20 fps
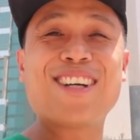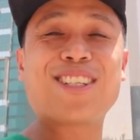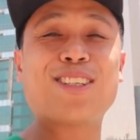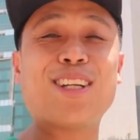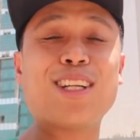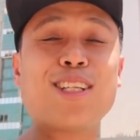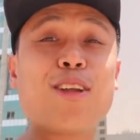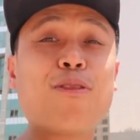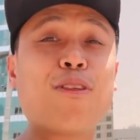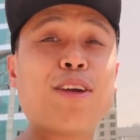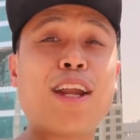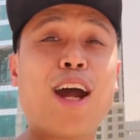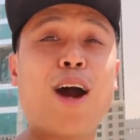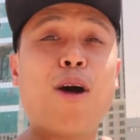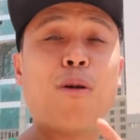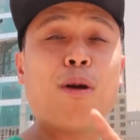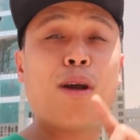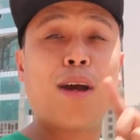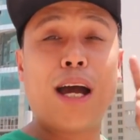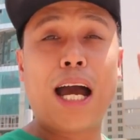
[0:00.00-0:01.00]
So that's it for
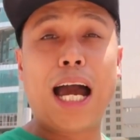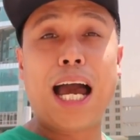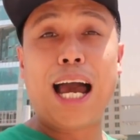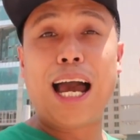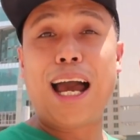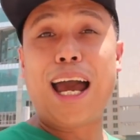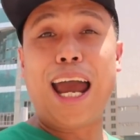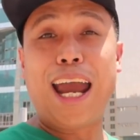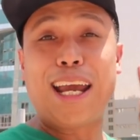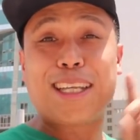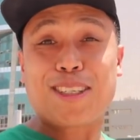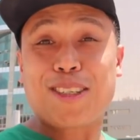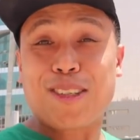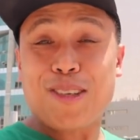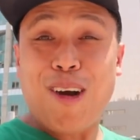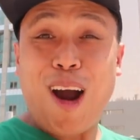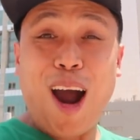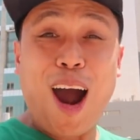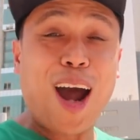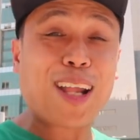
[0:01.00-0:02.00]
now it's
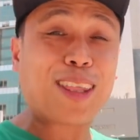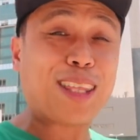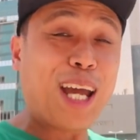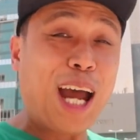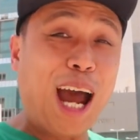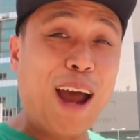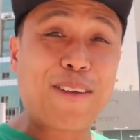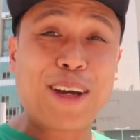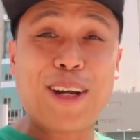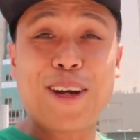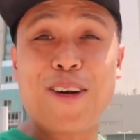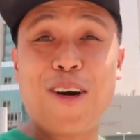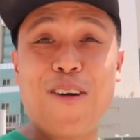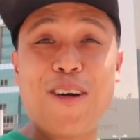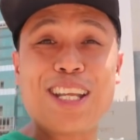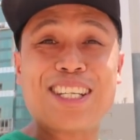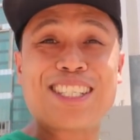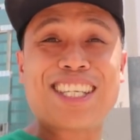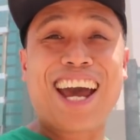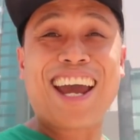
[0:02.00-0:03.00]
too hot. I'm gonna
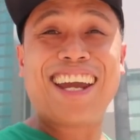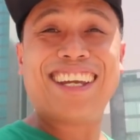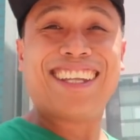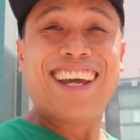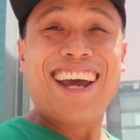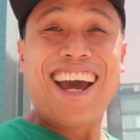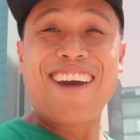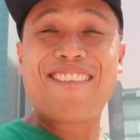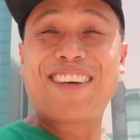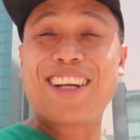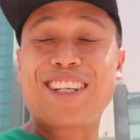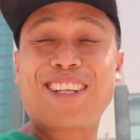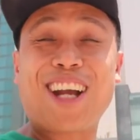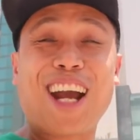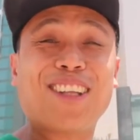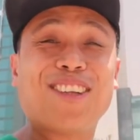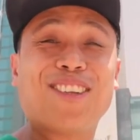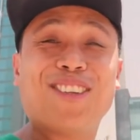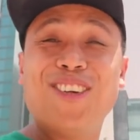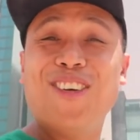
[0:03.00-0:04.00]
go inside. I'm gonna
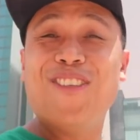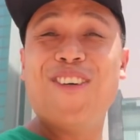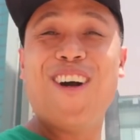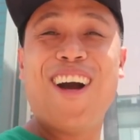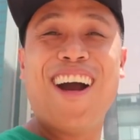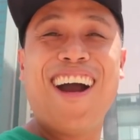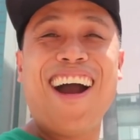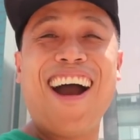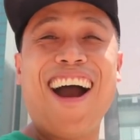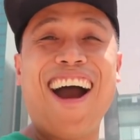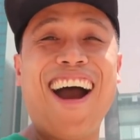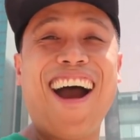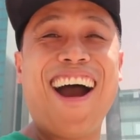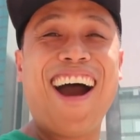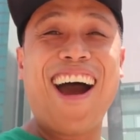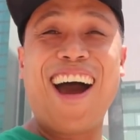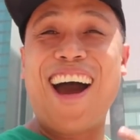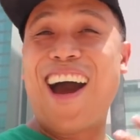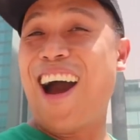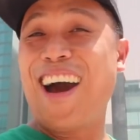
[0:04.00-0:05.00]
try to do
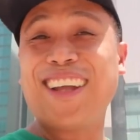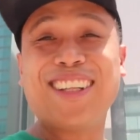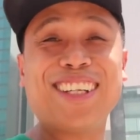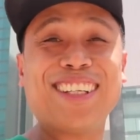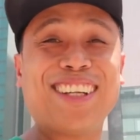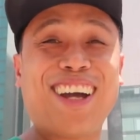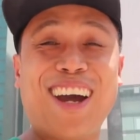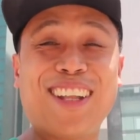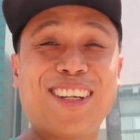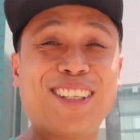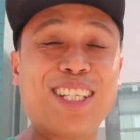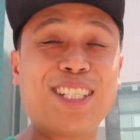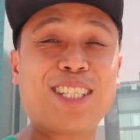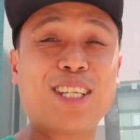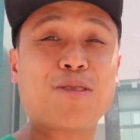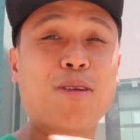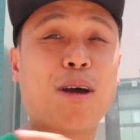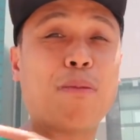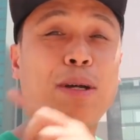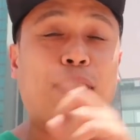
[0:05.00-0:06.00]
uh, other other things
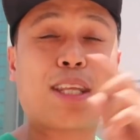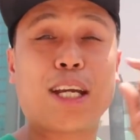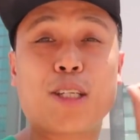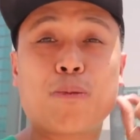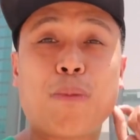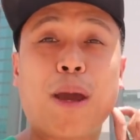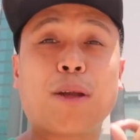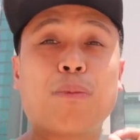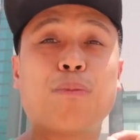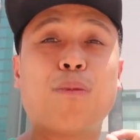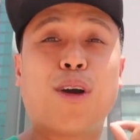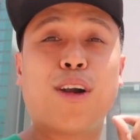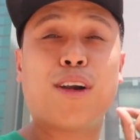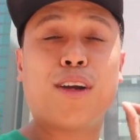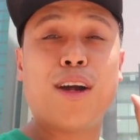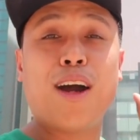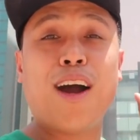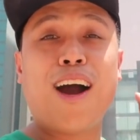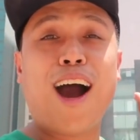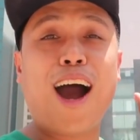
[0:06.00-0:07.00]
as well. But expect more
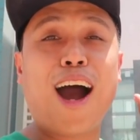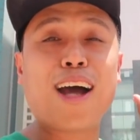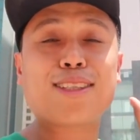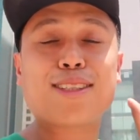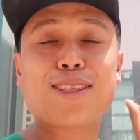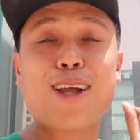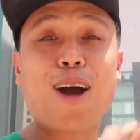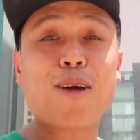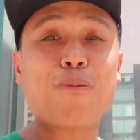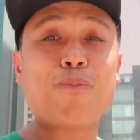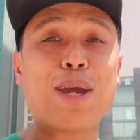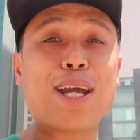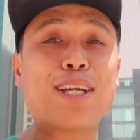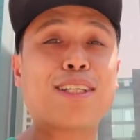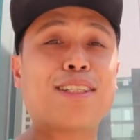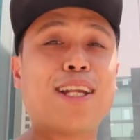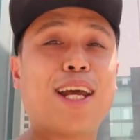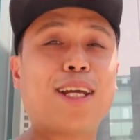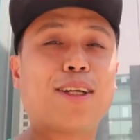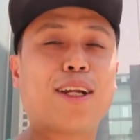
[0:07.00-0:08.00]
uh, stock
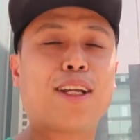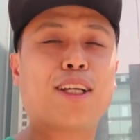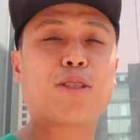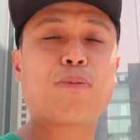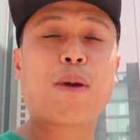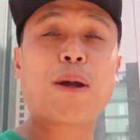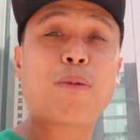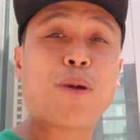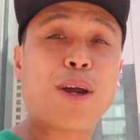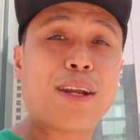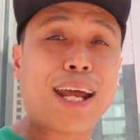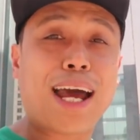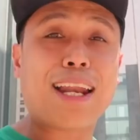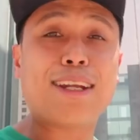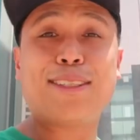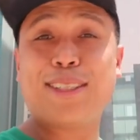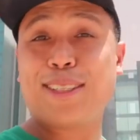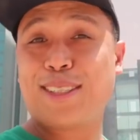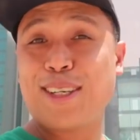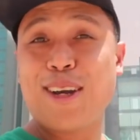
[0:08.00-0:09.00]
picks later and expect more
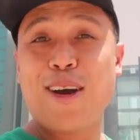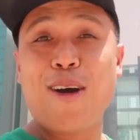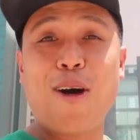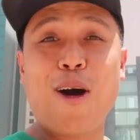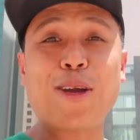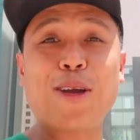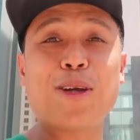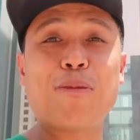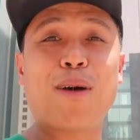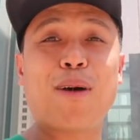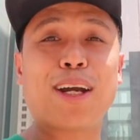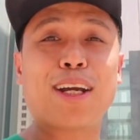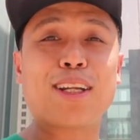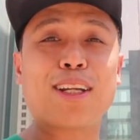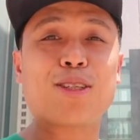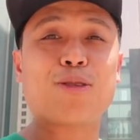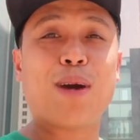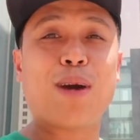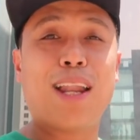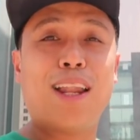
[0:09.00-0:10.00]
analysis on the
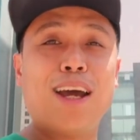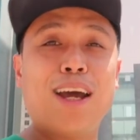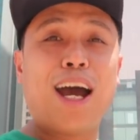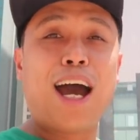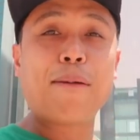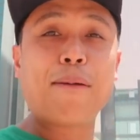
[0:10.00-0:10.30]
market as well.